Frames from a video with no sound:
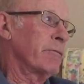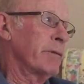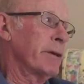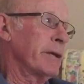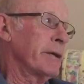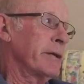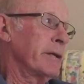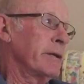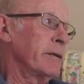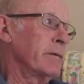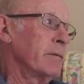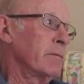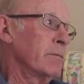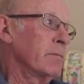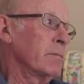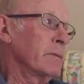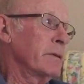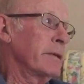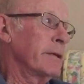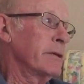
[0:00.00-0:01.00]
finally
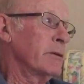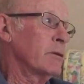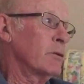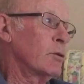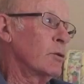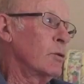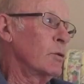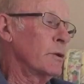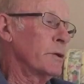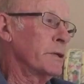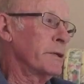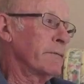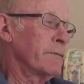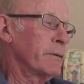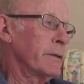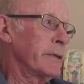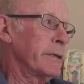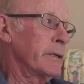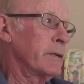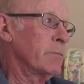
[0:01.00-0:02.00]
get it cool enough
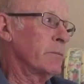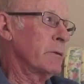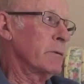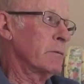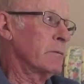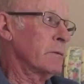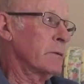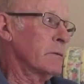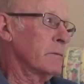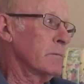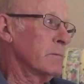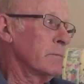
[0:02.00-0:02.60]
to get them out.